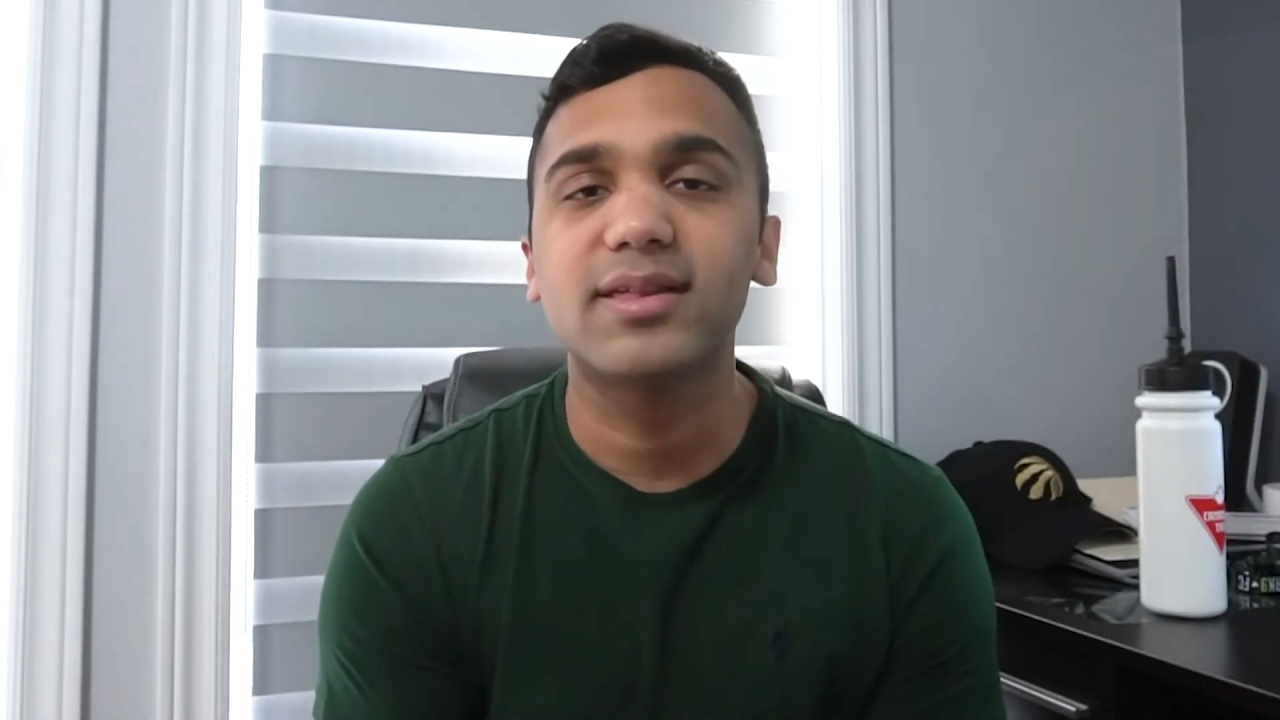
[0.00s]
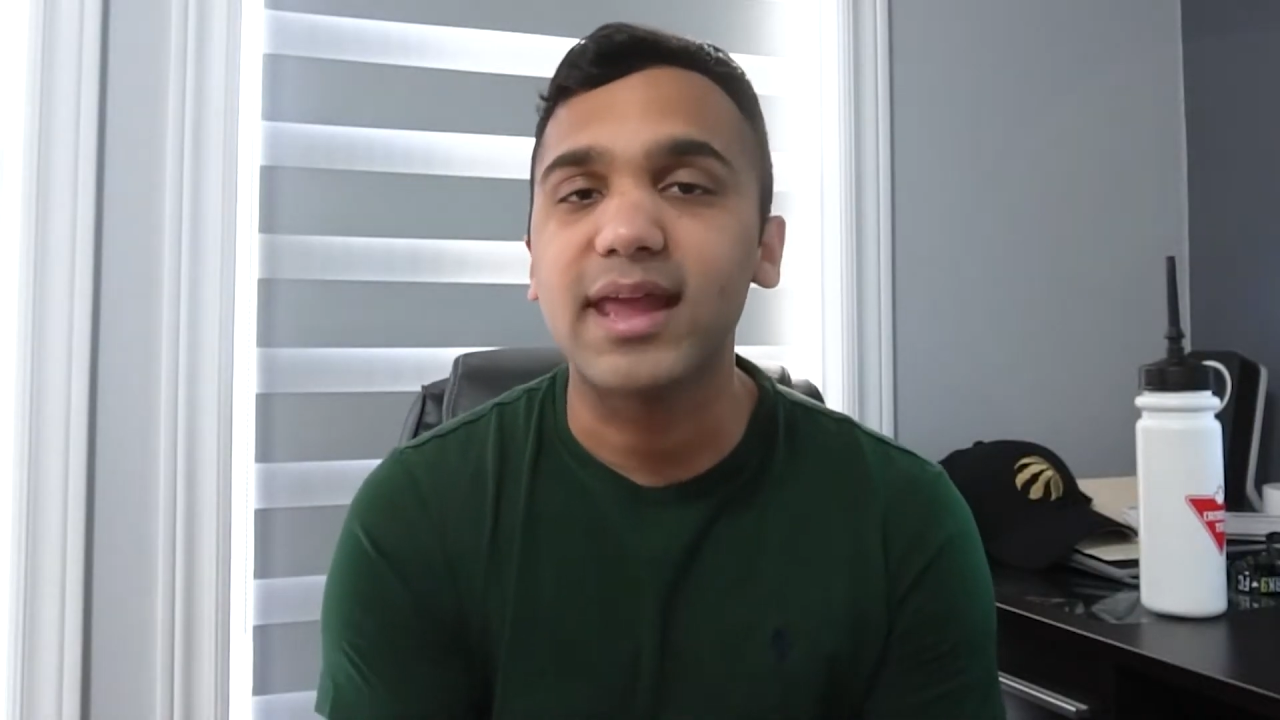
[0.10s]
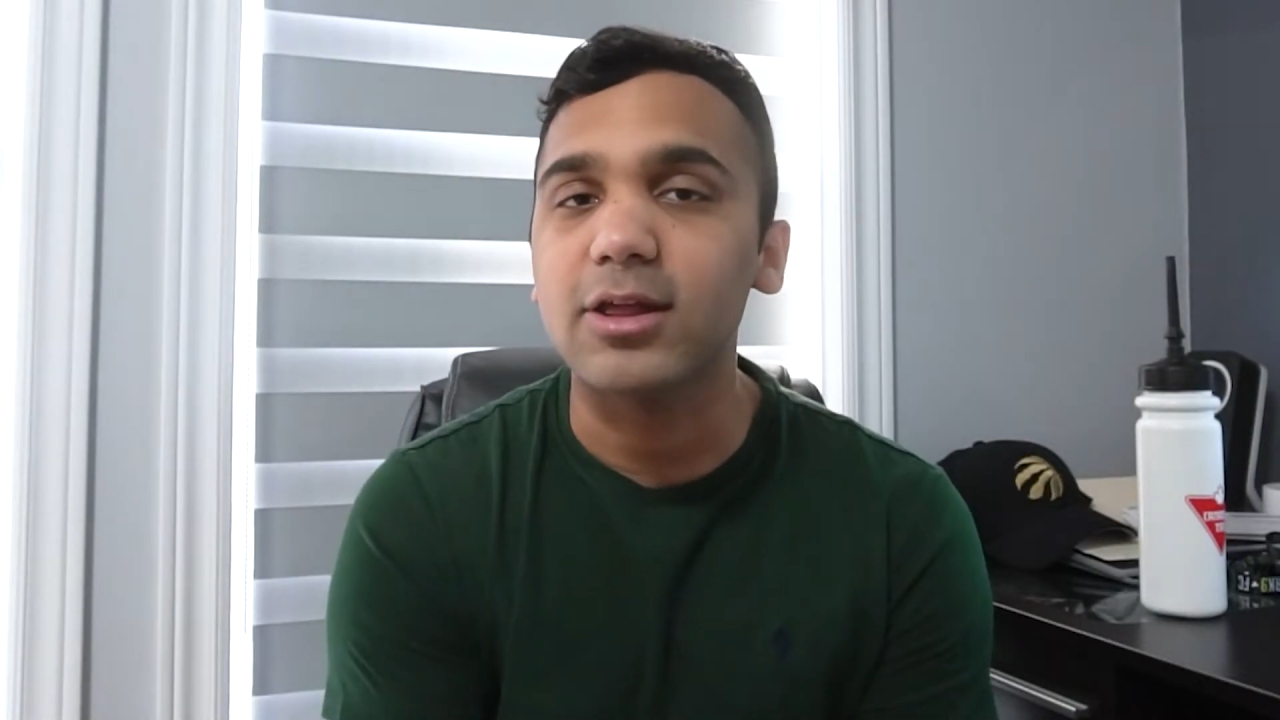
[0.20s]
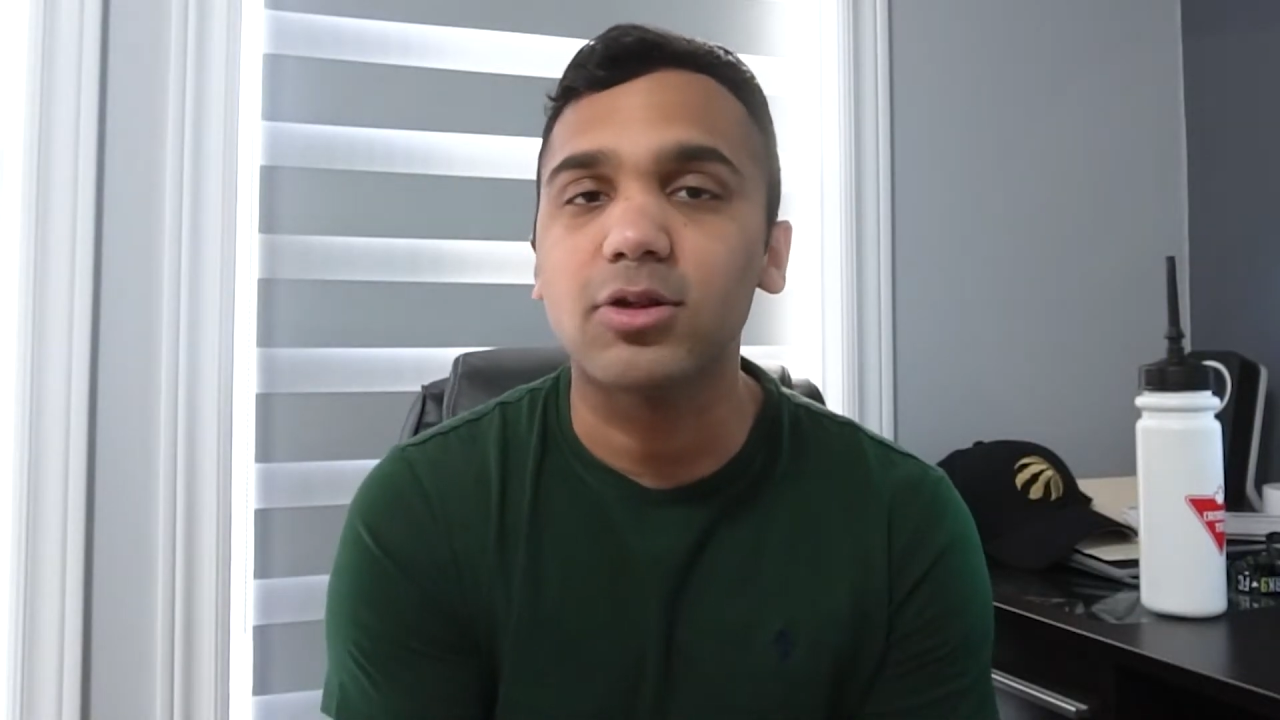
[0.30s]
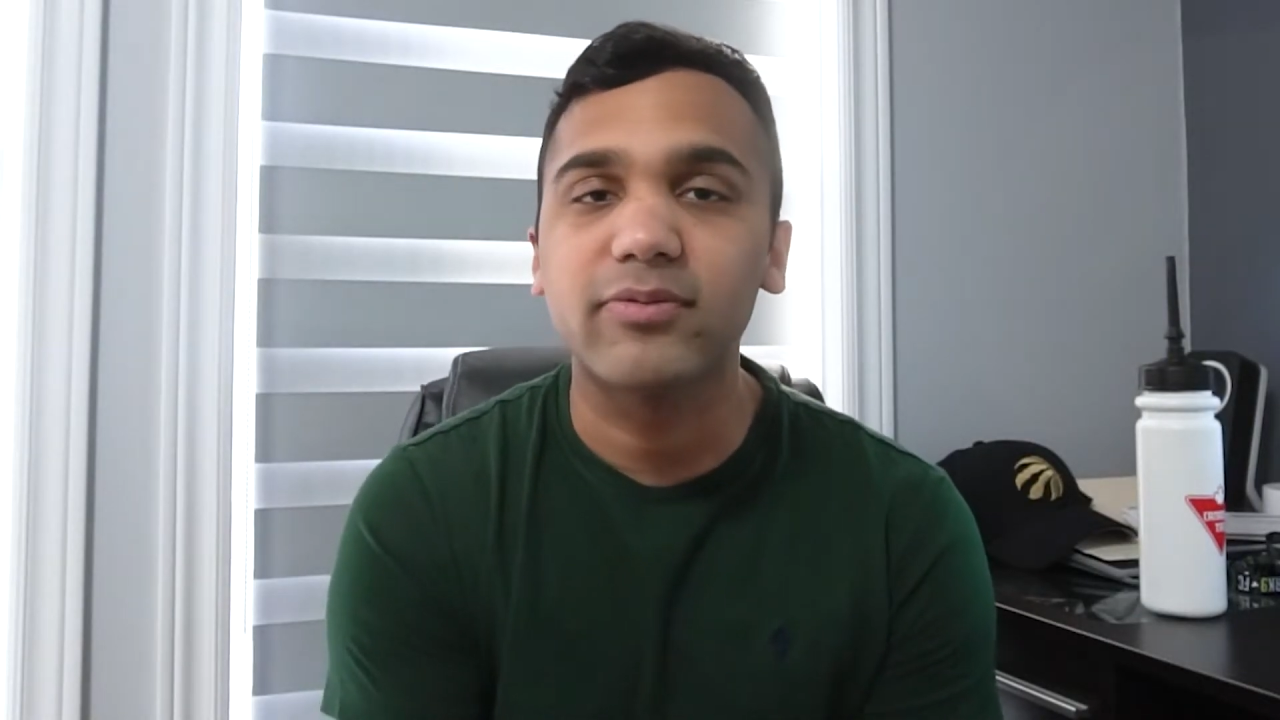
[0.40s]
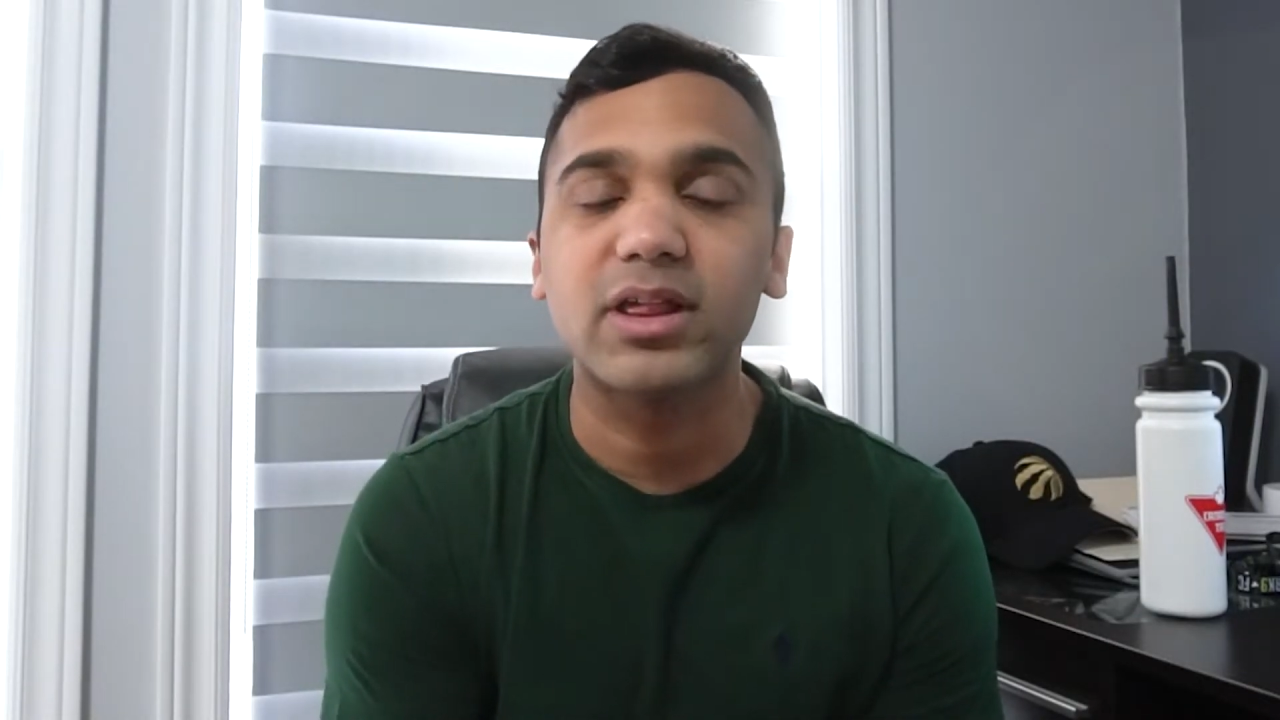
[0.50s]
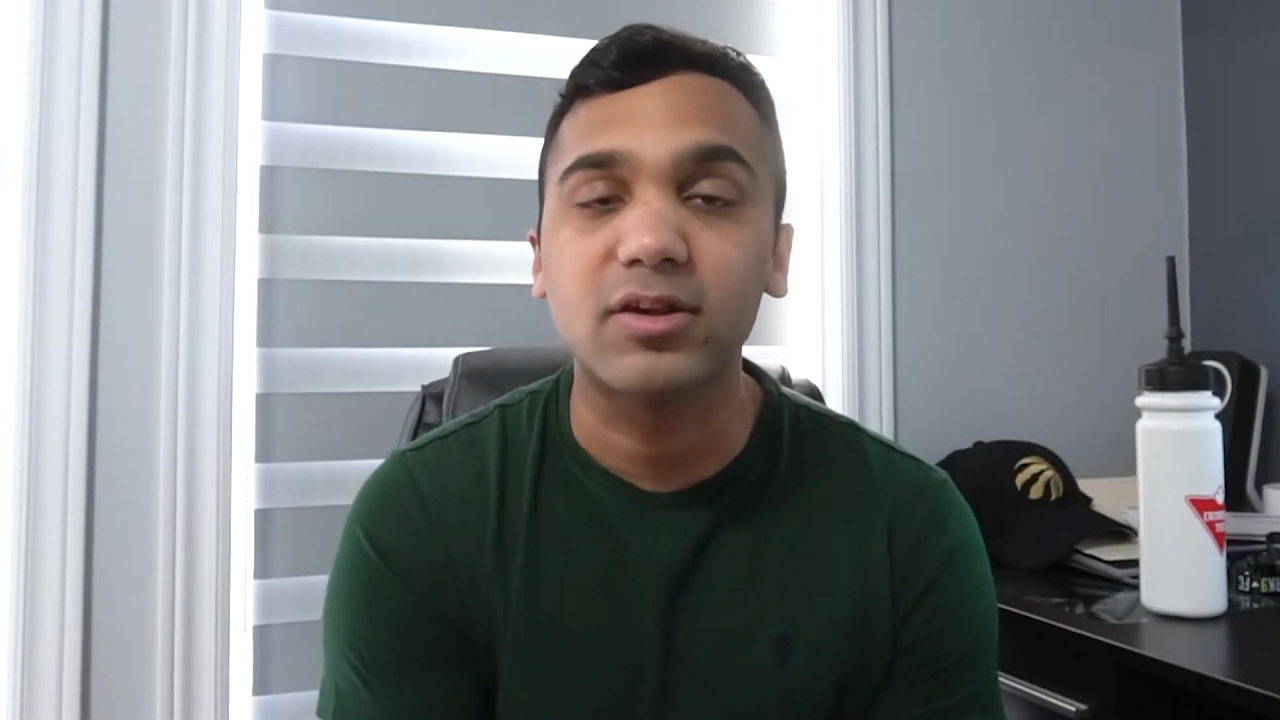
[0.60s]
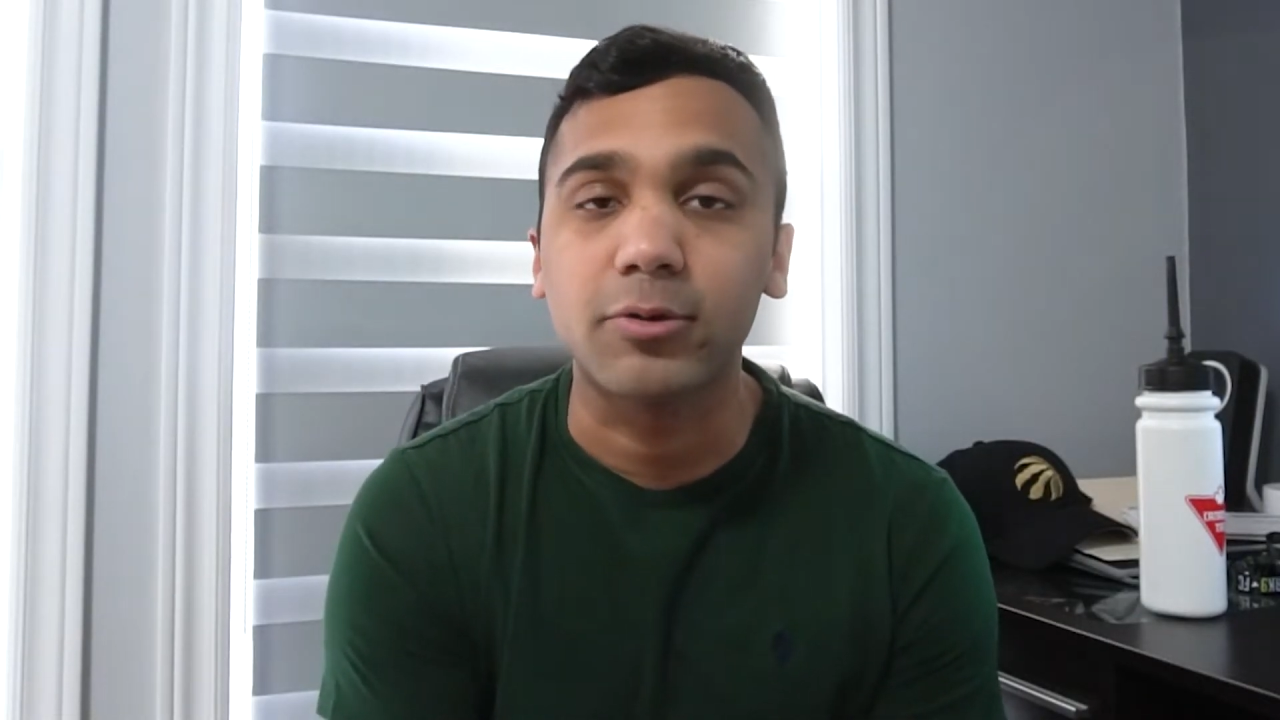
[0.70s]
stage of his